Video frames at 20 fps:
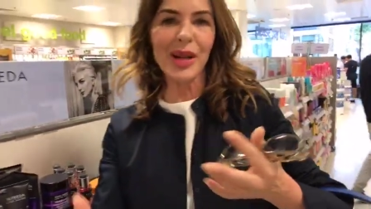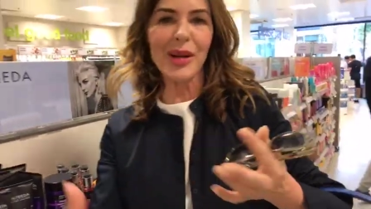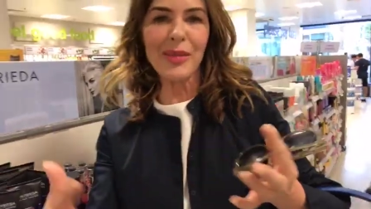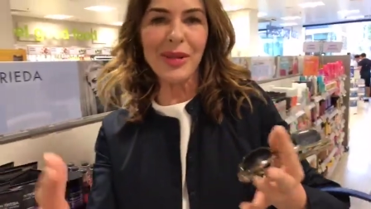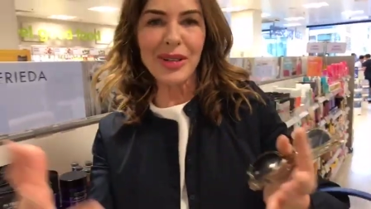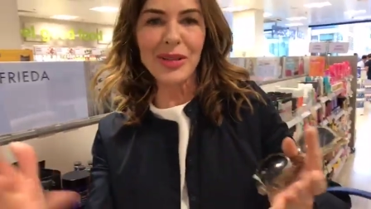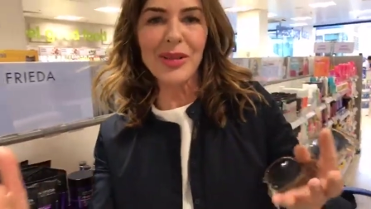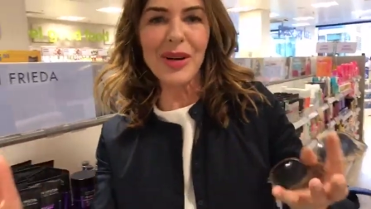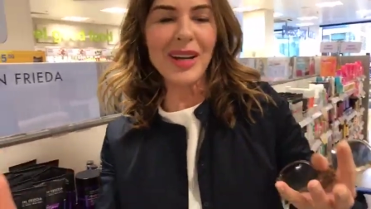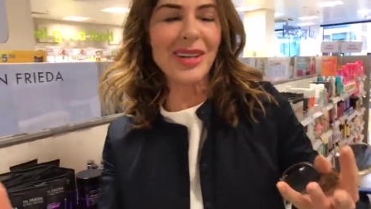here, but
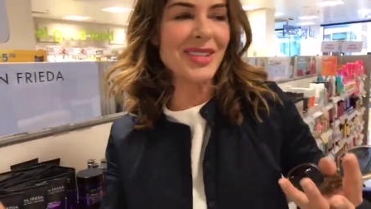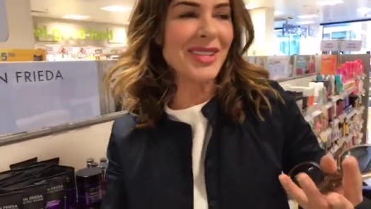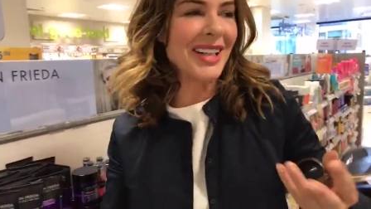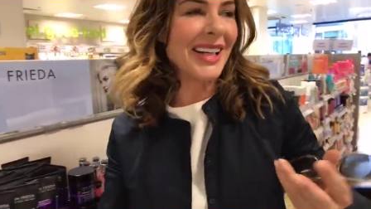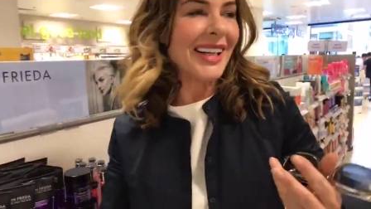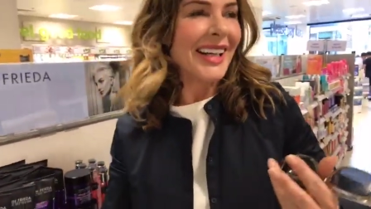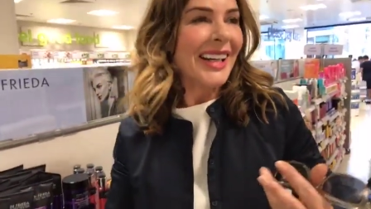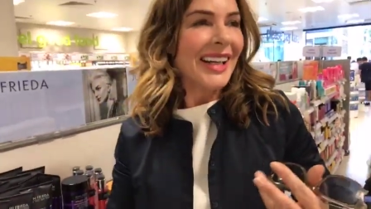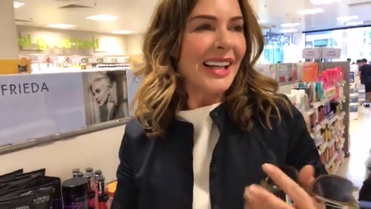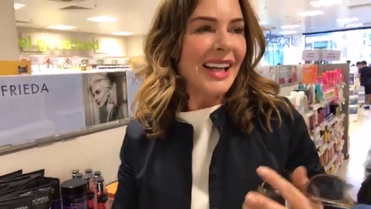it's quite interesting.
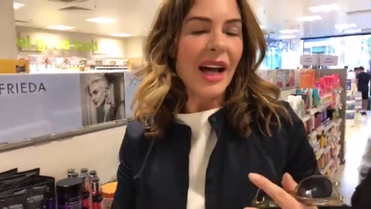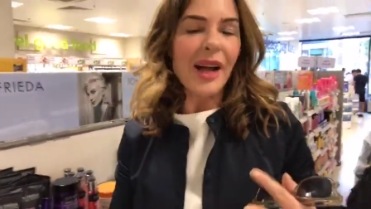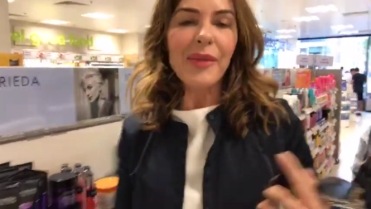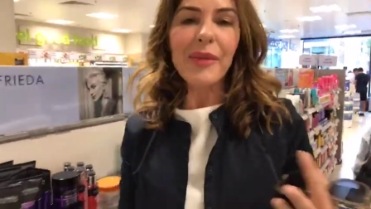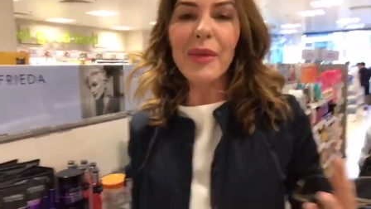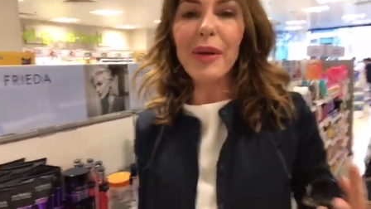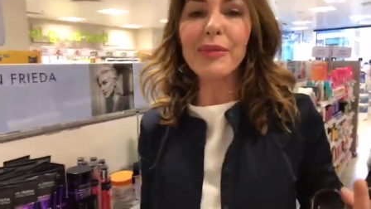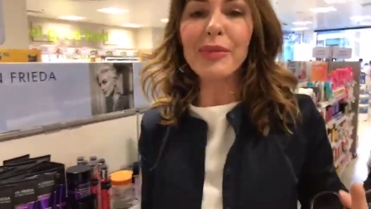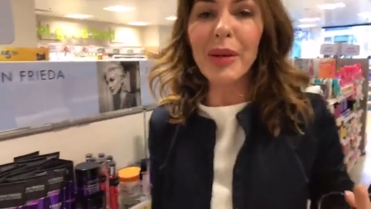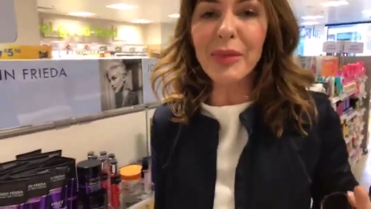
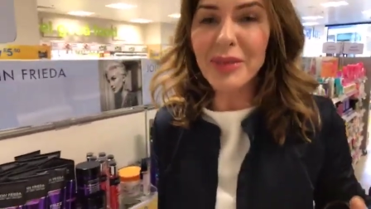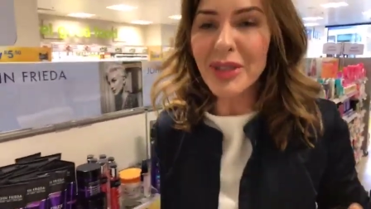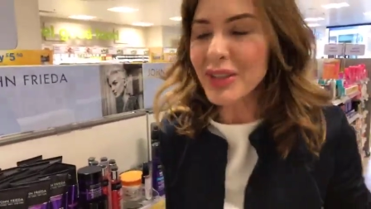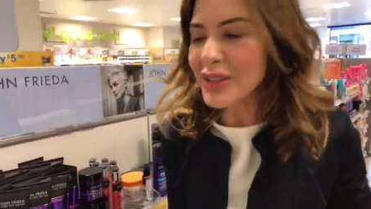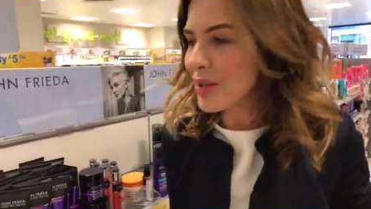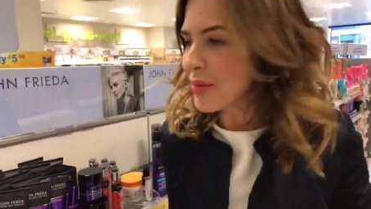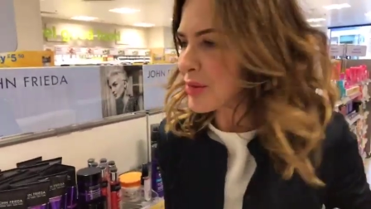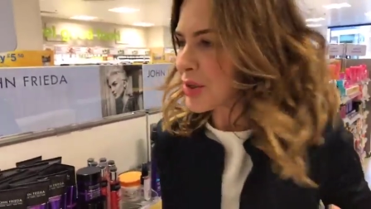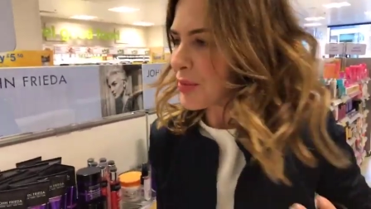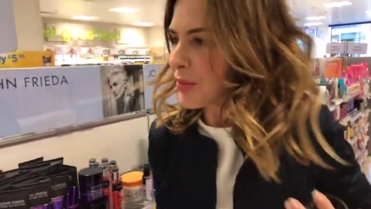And what bumped
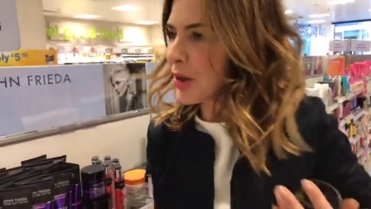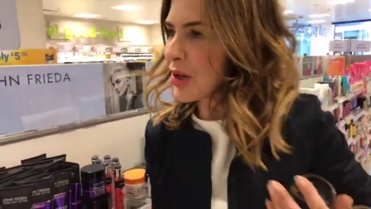into him at a